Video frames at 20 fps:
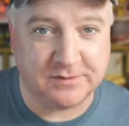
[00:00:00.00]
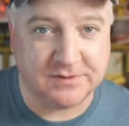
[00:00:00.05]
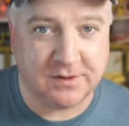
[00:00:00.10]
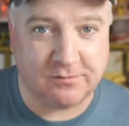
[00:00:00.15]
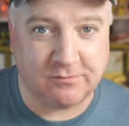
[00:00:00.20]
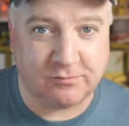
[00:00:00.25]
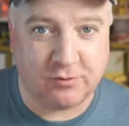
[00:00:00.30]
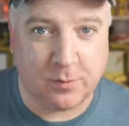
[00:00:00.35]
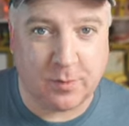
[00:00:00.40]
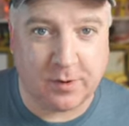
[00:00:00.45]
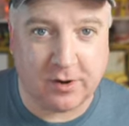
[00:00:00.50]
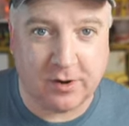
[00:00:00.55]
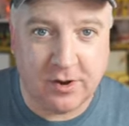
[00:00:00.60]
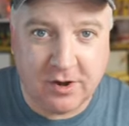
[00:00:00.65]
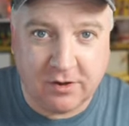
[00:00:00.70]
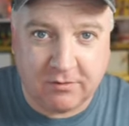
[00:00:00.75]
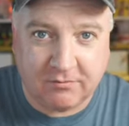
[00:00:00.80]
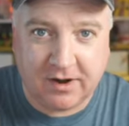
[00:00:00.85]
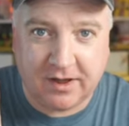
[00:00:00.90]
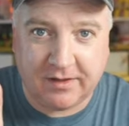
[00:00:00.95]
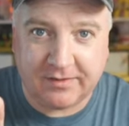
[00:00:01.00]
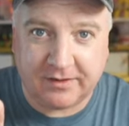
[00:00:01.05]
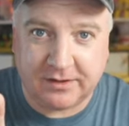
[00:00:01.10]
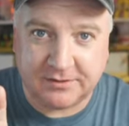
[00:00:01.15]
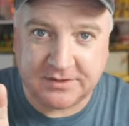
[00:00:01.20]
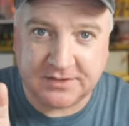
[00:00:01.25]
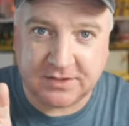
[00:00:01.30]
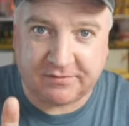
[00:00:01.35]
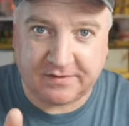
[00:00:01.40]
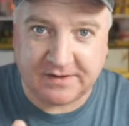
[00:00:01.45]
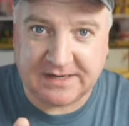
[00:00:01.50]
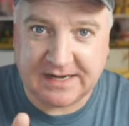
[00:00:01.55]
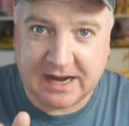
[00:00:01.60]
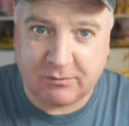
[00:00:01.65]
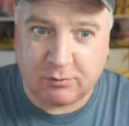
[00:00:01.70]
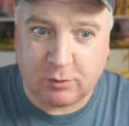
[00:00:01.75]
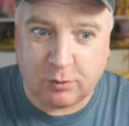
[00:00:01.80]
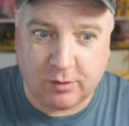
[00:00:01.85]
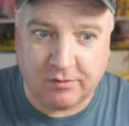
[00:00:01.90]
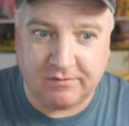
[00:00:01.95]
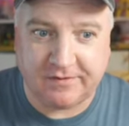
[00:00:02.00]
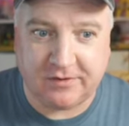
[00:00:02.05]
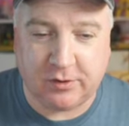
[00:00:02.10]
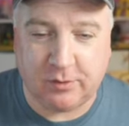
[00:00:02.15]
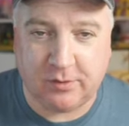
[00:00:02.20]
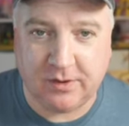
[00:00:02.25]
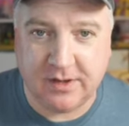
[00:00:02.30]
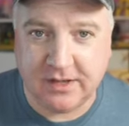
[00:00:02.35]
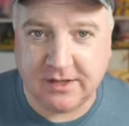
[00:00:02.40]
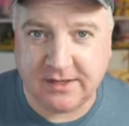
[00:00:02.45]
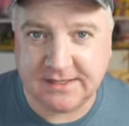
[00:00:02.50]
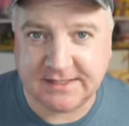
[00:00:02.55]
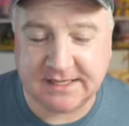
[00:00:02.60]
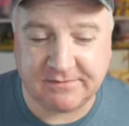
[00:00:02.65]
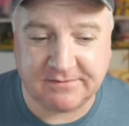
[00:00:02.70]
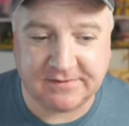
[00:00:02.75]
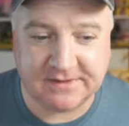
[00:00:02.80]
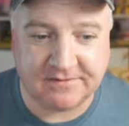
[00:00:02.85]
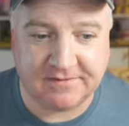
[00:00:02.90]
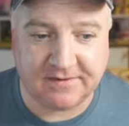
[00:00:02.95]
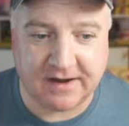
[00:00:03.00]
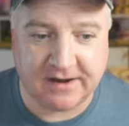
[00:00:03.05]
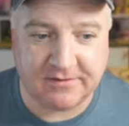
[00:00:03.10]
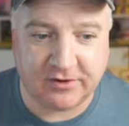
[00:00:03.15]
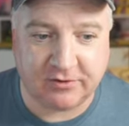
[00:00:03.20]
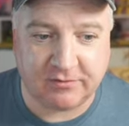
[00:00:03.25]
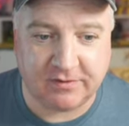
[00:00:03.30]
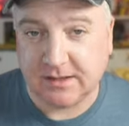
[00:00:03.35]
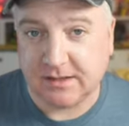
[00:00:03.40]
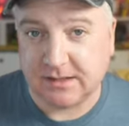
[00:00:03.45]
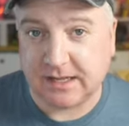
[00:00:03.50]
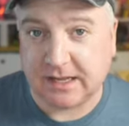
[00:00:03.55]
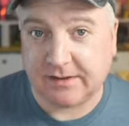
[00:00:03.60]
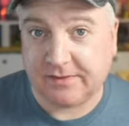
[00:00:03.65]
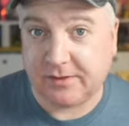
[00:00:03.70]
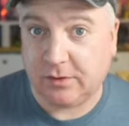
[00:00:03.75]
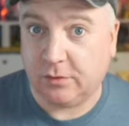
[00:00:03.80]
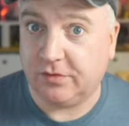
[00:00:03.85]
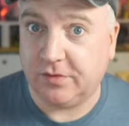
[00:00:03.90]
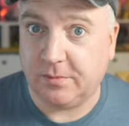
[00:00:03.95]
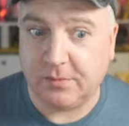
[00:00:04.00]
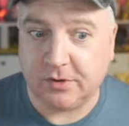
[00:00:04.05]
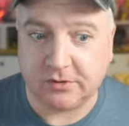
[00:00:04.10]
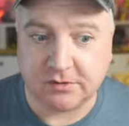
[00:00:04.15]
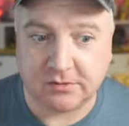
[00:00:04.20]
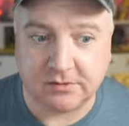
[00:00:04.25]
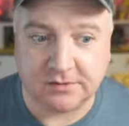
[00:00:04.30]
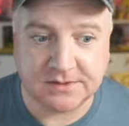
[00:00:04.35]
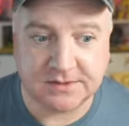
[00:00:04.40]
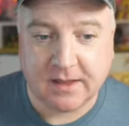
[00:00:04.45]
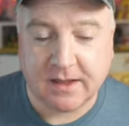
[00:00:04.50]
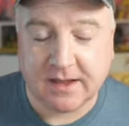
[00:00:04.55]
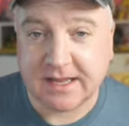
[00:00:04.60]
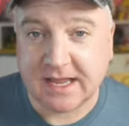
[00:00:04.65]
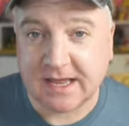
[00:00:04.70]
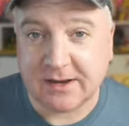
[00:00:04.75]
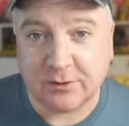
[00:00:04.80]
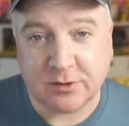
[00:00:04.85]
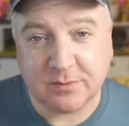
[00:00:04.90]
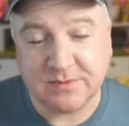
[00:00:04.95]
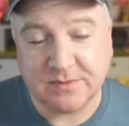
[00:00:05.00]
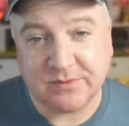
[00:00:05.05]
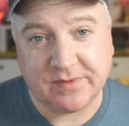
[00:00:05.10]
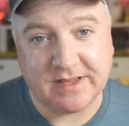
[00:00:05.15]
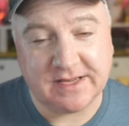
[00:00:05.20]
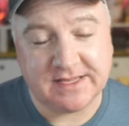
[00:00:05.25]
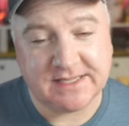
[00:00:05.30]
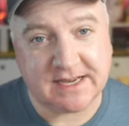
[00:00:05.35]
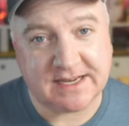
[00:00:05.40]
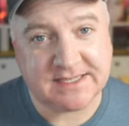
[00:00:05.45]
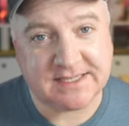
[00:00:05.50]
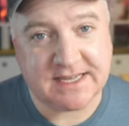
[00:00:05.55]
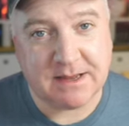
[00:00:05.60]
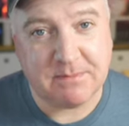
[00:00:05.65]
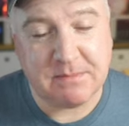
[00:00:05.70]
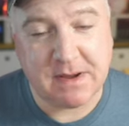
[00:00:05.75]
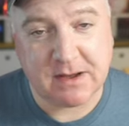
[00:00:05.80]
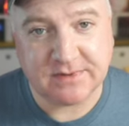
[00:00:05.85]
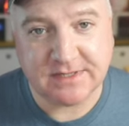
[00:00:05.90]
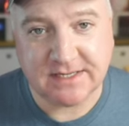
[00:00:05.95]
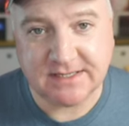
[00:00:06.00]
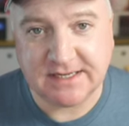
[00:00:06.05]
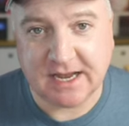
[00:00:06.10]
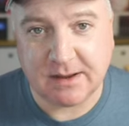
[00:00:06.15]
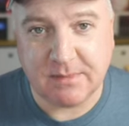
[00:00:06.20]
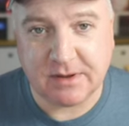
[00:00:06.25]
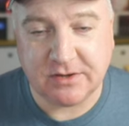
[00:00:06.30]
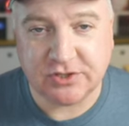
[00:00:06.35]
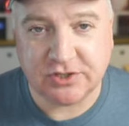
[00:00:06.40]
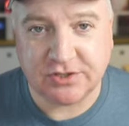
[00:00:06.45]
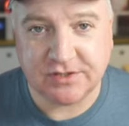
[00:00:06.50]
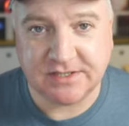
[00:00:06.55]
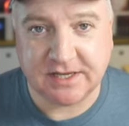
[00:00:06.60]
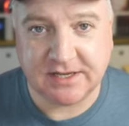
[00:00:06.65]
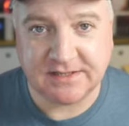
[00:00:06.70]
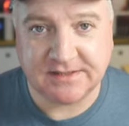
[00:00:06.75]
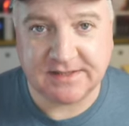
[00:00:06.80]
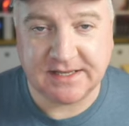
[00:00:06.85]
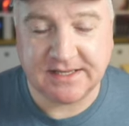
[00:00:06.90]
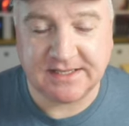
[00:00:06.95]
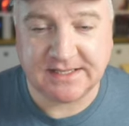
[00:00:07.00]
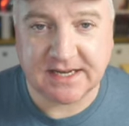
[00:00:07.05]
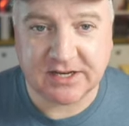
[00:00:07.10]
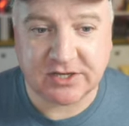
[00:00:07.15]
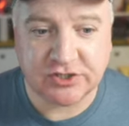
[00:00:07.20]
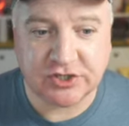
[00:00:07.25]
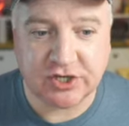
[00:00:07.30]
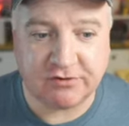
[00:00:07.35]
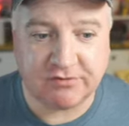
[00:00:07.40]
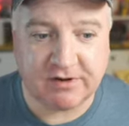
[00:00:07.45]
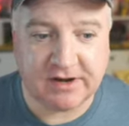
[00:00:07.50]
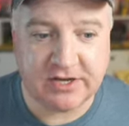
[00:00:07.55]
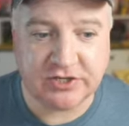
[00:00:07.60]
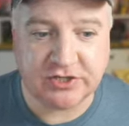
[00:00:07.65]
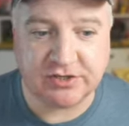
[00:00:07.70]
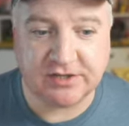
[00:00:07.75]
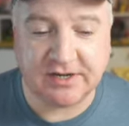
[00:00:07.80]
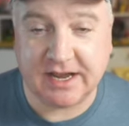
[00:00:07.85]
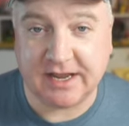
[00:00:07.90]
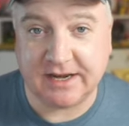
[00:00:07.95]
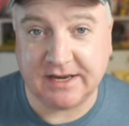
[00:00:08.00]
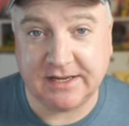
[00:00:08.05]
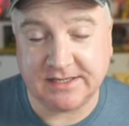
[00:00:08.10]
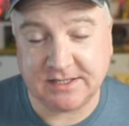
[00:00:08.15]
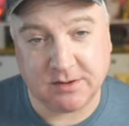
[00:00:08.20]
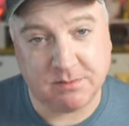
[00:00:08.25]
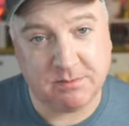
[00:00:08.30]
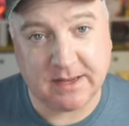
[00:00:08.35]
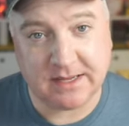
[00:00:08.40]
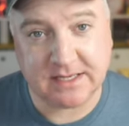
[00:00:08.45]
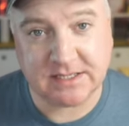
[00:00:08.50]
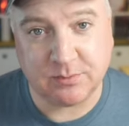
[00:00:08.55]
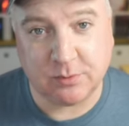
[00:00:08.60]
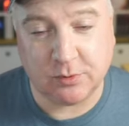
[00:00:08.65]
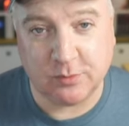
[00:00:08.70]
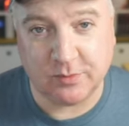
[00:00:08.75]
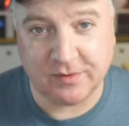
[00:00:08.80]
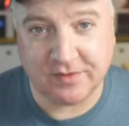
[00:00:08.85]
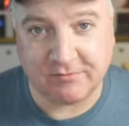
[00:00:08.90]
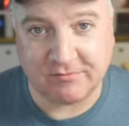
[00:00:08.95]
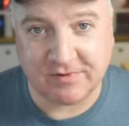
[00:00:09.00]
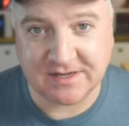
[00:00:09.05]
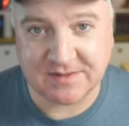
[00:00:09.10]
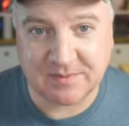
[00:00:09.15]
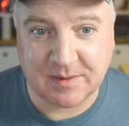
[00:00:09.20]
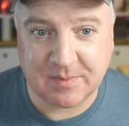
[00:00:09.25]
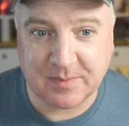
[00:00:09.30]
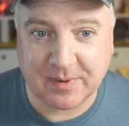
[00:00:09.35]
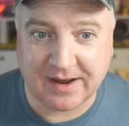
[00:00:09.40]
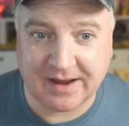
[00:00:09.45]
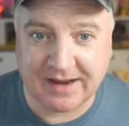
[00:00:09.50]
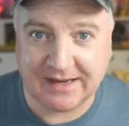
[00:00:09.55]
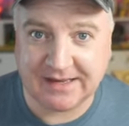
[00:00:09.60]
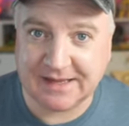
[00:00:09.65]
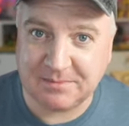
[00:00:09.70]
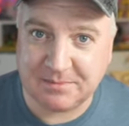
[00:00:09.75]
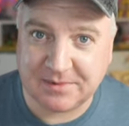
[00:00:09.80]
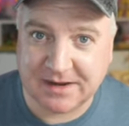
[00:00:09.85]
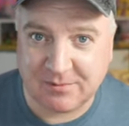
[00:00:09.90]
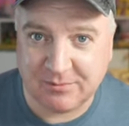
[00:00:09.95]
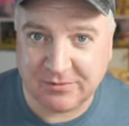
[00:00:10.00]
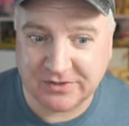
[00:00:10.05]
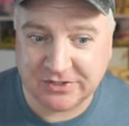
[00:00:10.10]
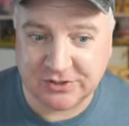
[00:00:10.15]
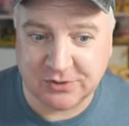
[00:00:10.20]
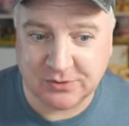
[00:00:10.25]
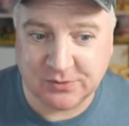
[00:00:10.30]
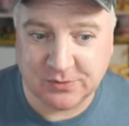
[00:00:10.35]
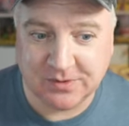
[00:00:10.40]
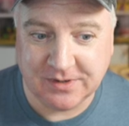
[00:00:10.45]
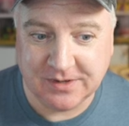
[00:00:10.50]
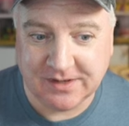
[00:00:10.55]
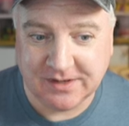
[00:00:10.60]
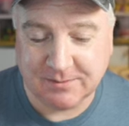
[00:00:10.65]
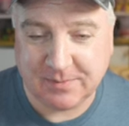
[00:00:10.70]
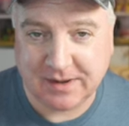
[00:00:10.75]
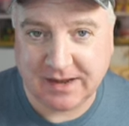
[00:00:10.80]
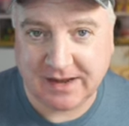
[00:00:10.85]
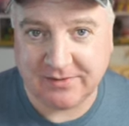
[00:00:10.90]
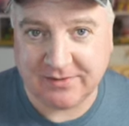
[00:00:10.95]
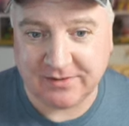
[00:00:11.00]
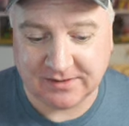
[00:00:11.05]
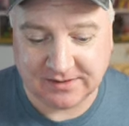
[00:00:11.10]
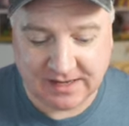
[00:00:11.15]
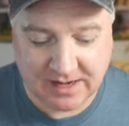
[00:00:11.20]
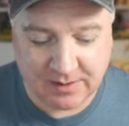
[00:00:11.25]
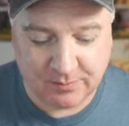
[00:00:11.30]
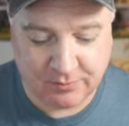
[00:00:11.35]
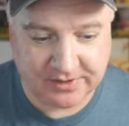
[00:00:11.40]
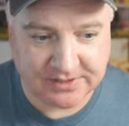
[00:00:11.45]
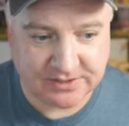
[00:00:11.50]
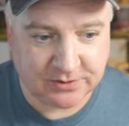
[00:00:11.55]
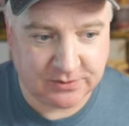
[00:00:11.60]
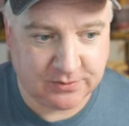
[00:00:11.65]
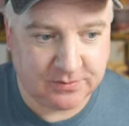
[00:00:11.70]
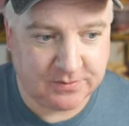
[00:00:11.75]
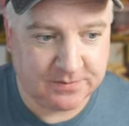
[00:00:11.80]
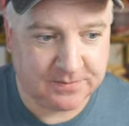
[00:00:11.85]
of the robot rather than sort of a narrower view at 75 degrees like the other models. Again, it comes with the exact same mounting dimensions as the second generation and is compatible with the Raspberry Pi Lib Camera 2 Python Library 2.